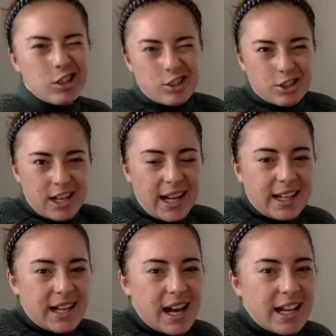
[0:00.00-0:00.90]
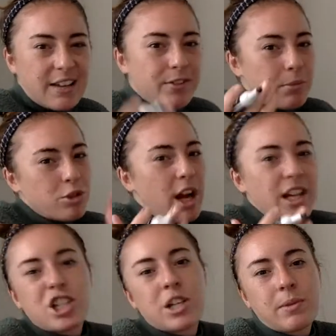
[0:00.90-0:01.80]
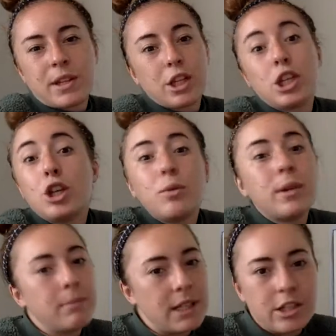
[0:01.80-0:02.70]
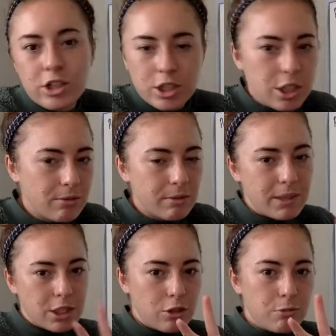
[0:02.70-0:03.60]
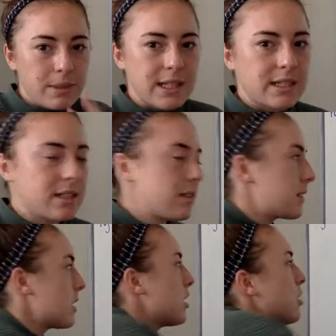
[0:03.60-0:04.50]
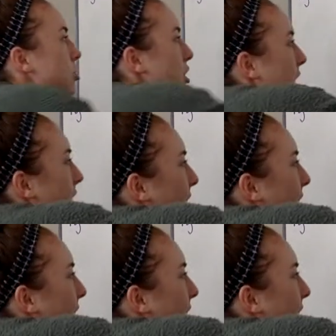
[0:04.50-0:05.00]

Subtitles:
should I cut it if I'm trying to share with you and me, just you and me, 2 pieces? Should I cut